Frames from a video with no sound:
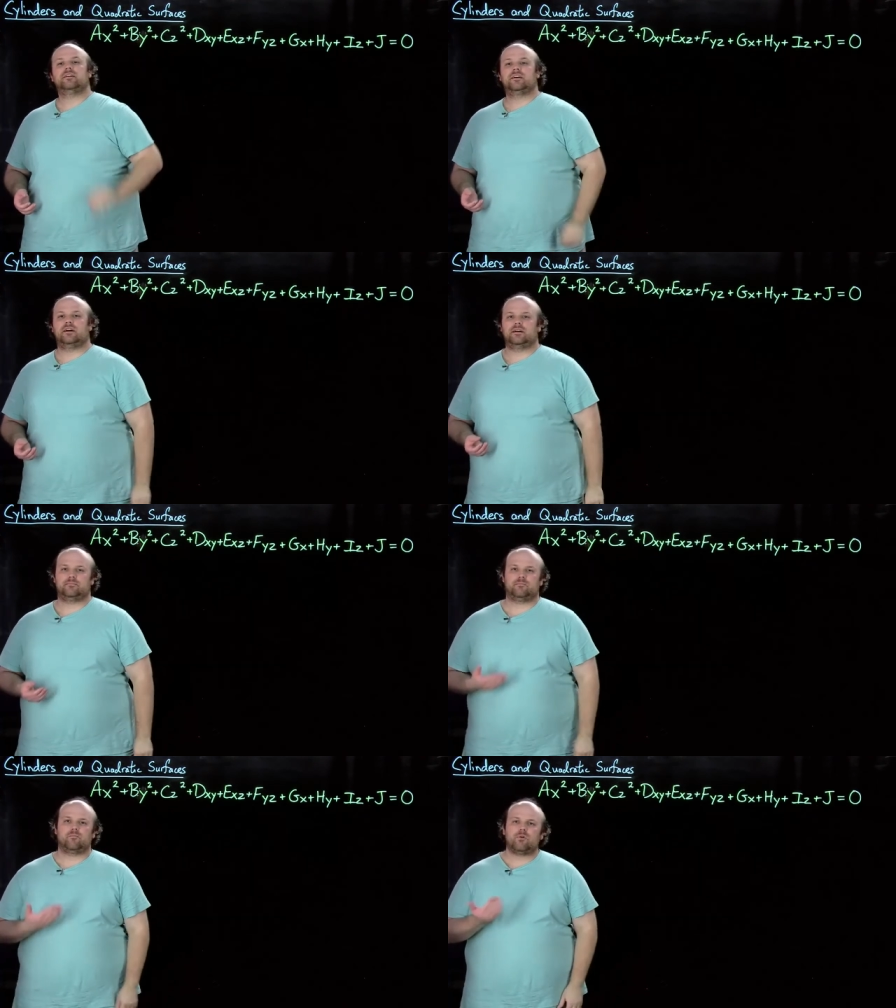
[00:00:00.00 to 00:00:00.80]

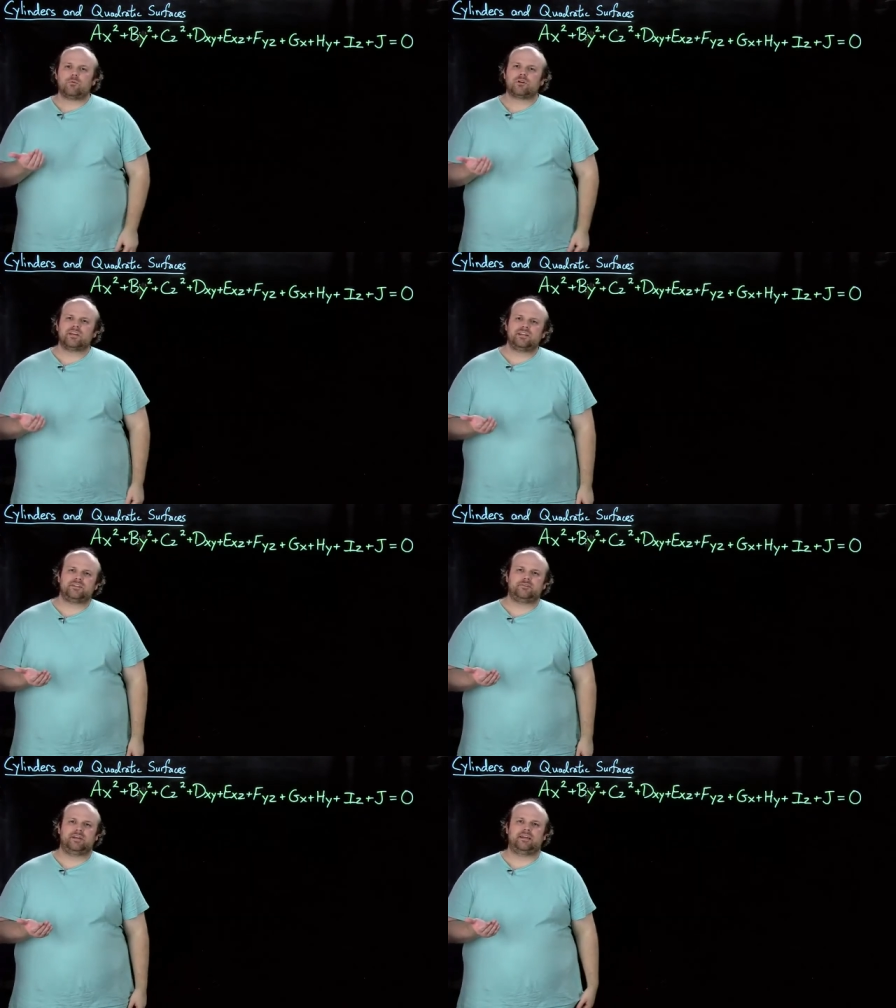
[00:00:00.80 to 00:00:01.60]
Um, what we're going to
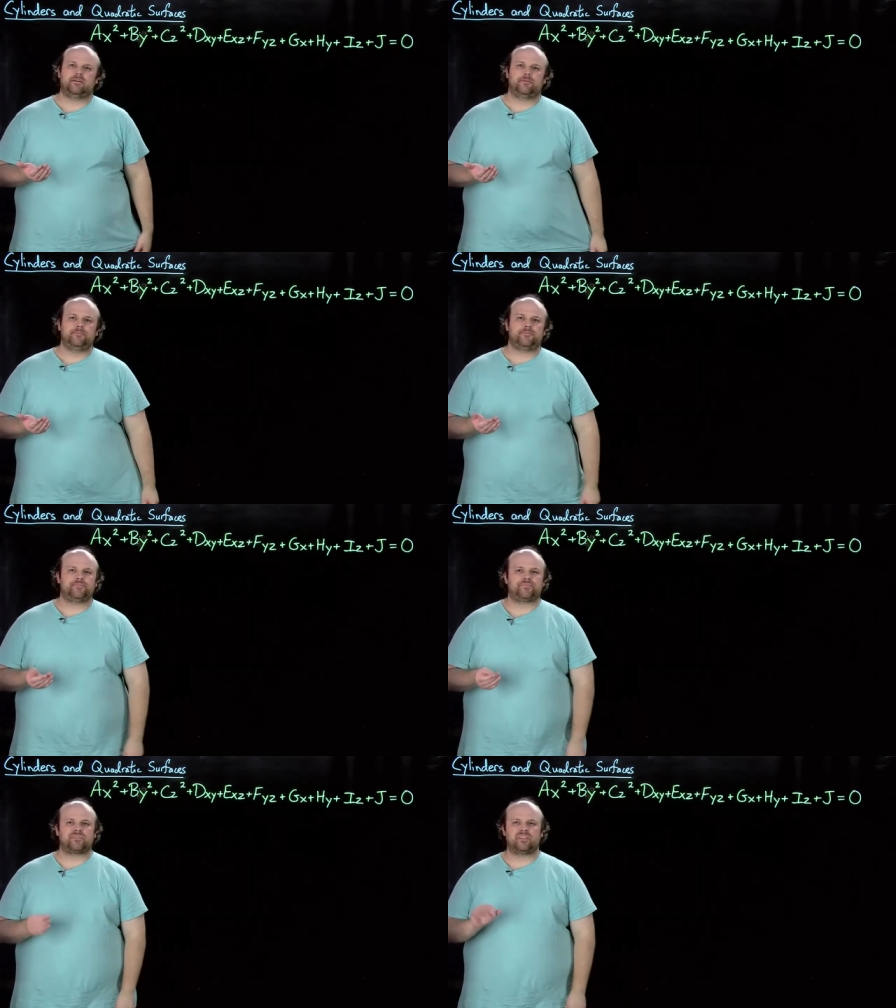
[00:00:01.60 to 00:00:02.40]
do here
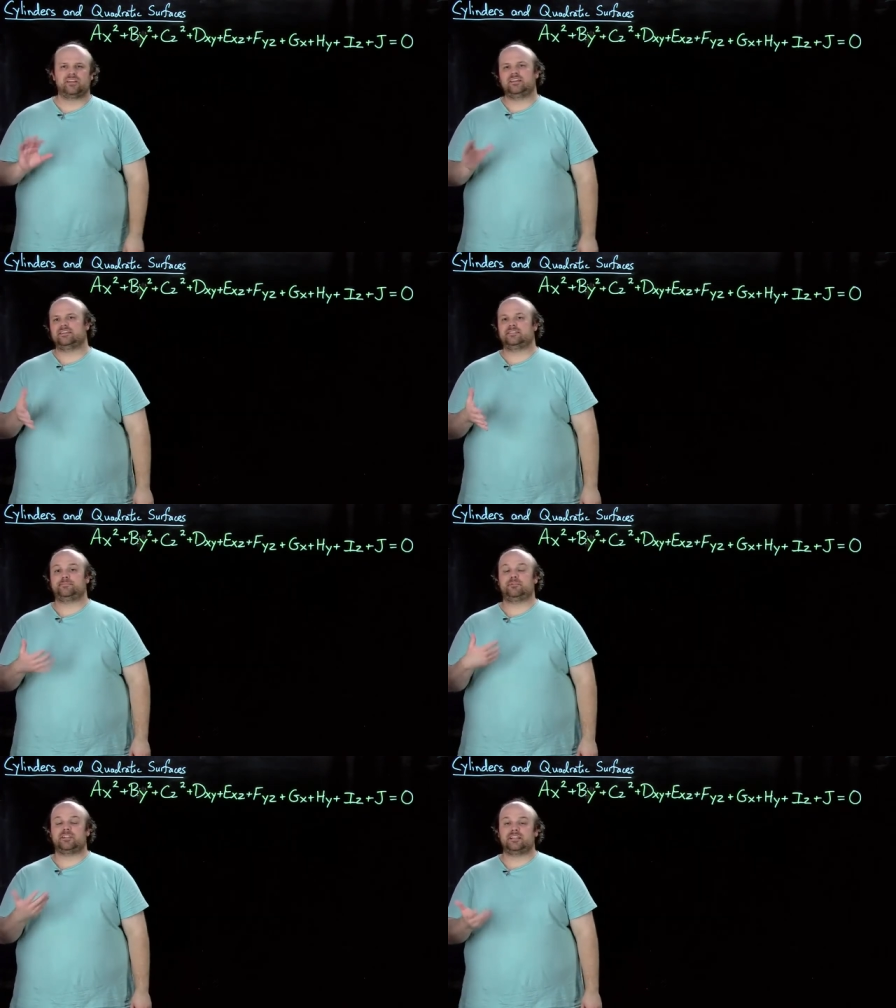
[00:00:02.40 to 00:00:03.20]
is
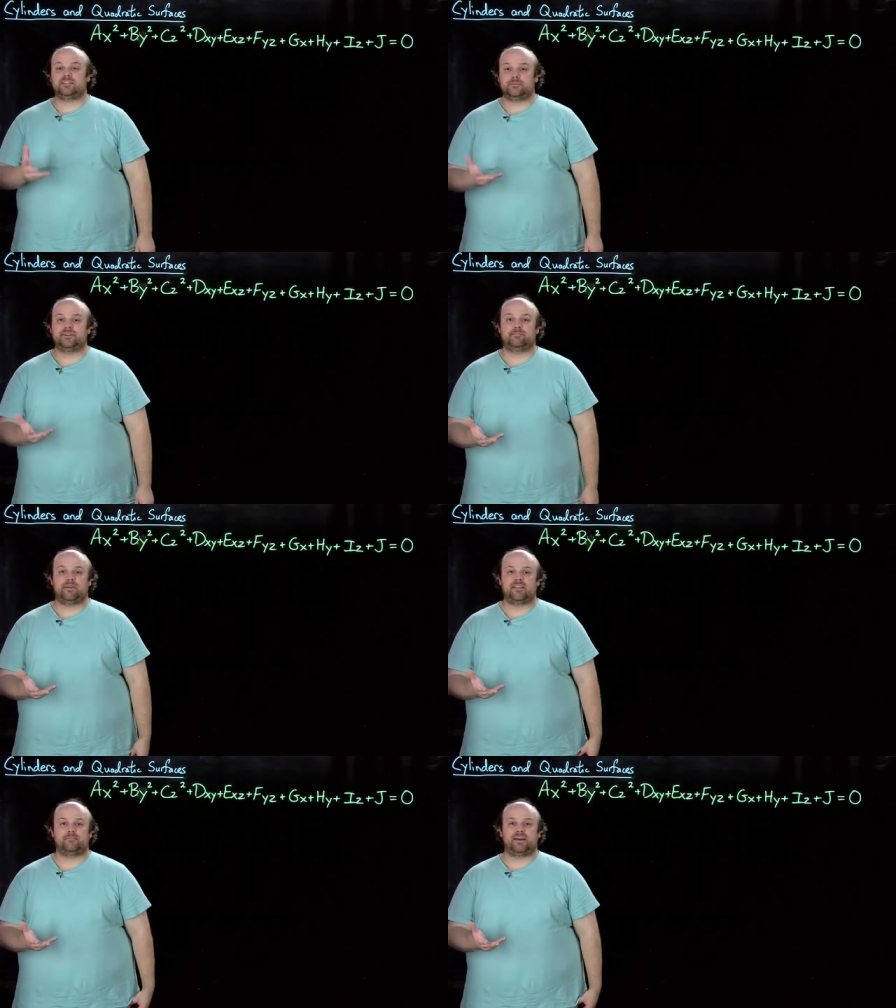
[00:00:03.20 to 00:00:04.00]
play a little bit of
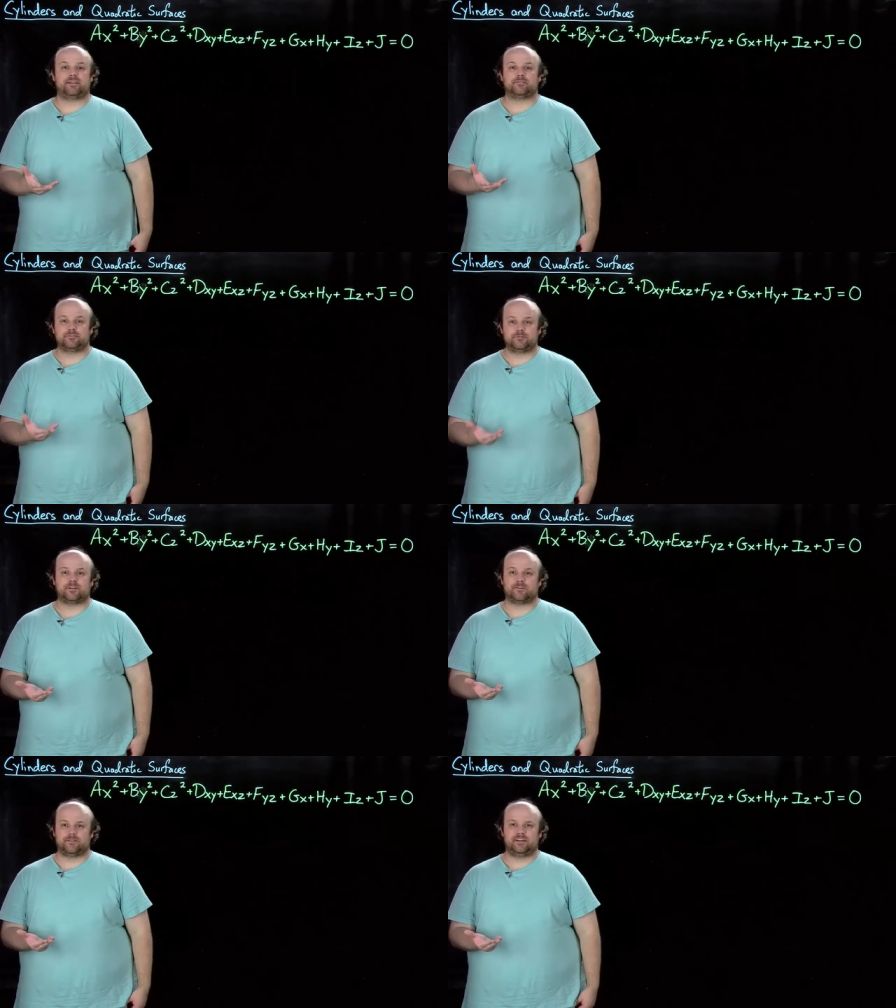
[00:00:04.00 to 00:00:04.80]
mathematical
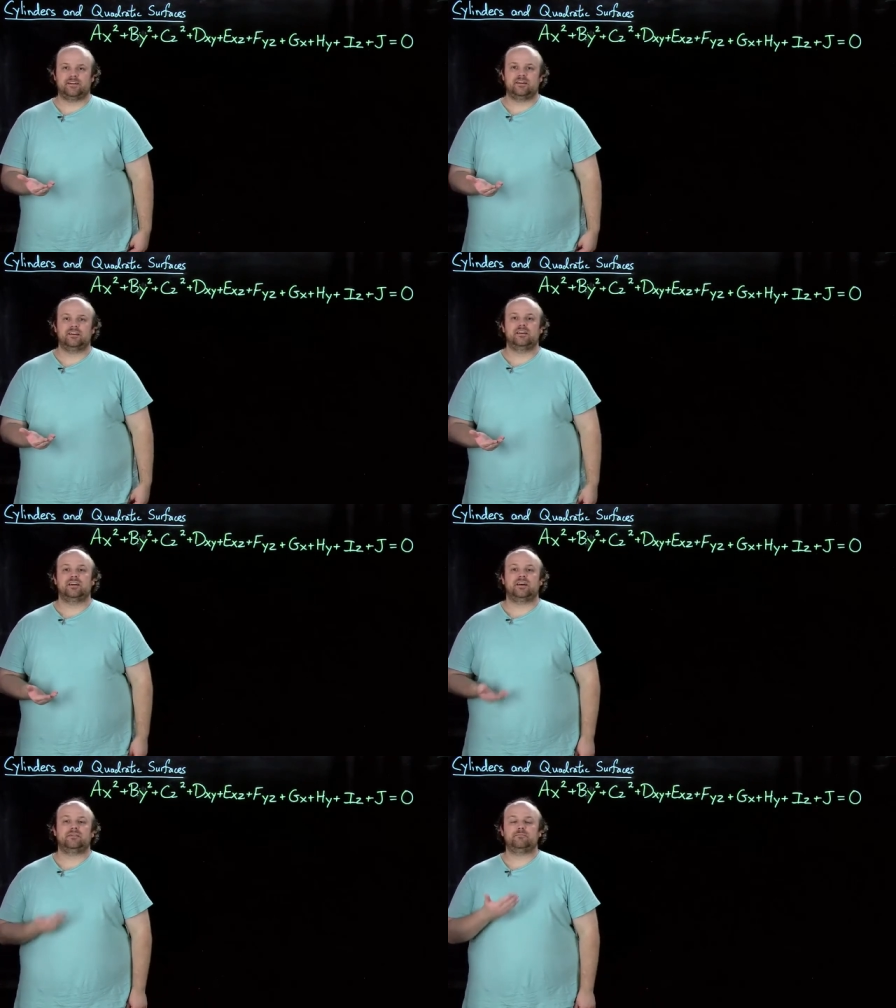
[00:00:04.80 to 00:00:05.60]
trickery
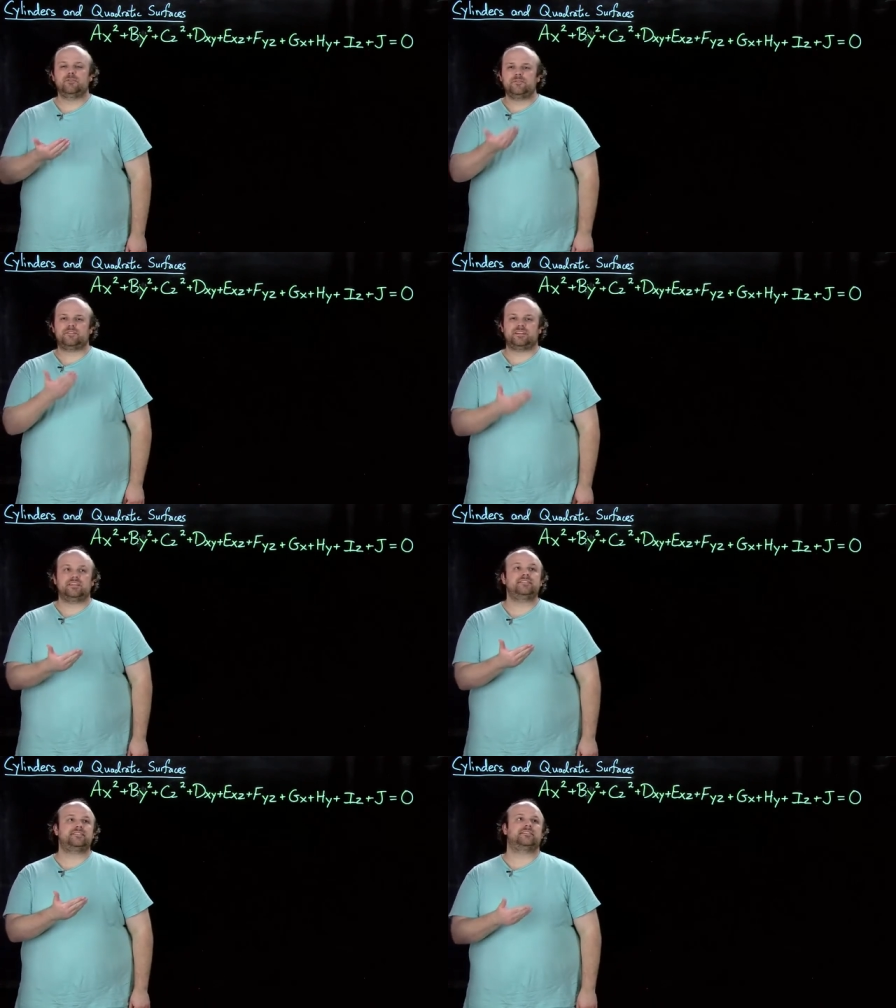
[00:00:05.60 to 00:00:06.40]
and move
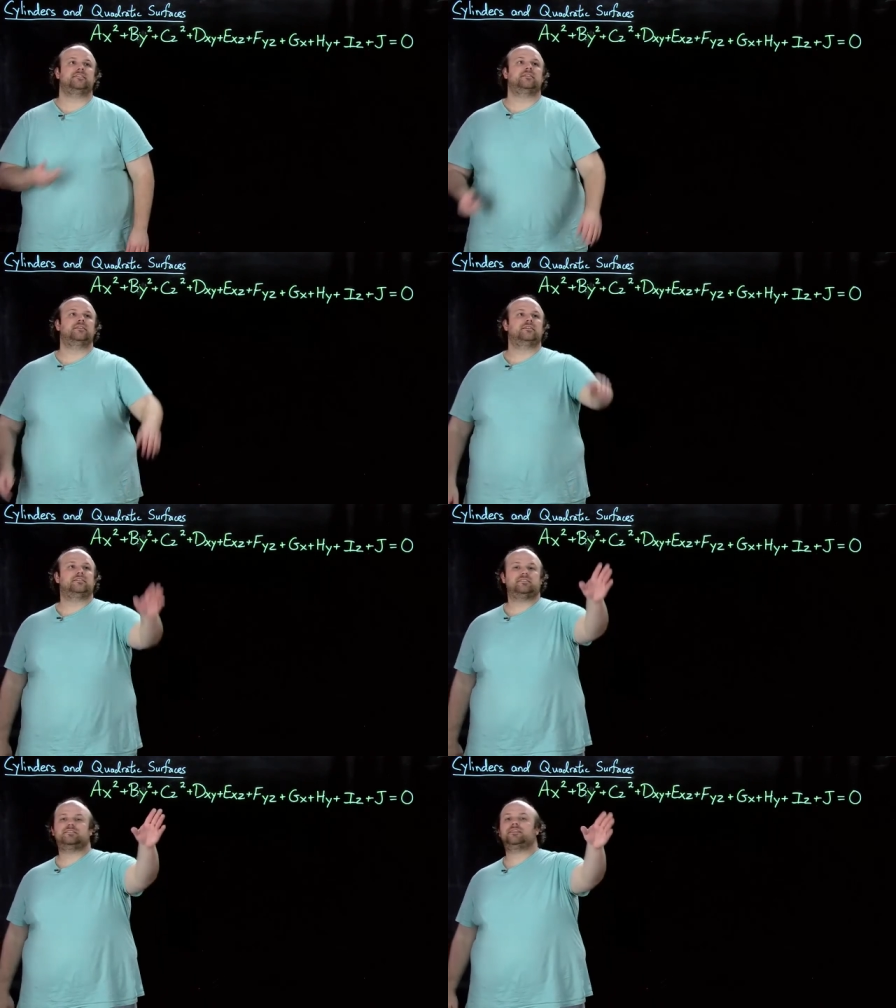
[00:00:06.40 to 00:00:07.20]
this
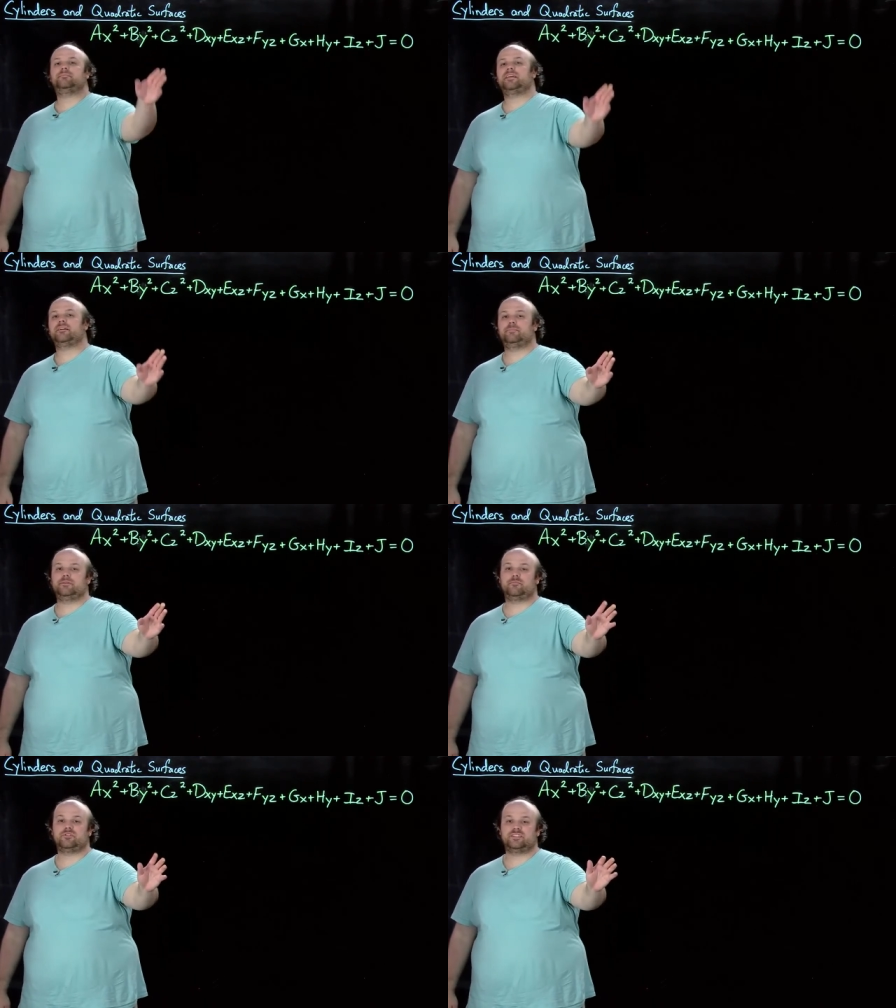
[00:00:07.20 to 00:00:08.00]
to something a bit
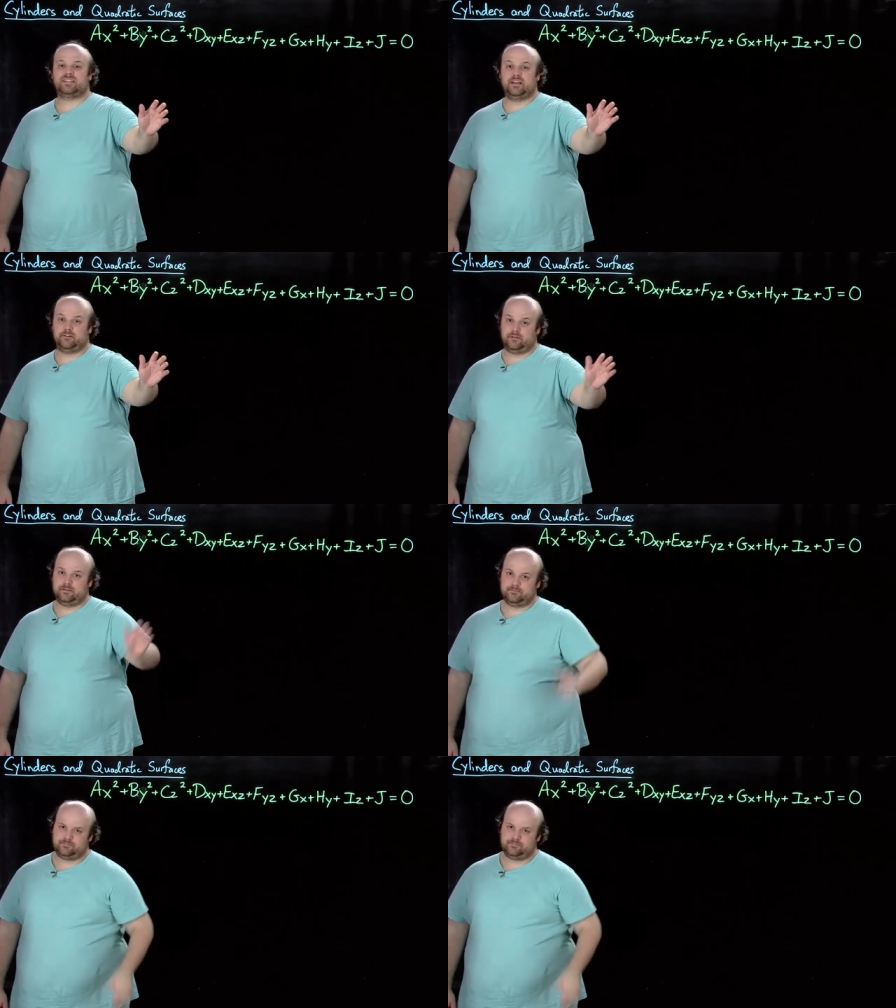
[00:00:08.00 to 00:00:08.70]
more standard.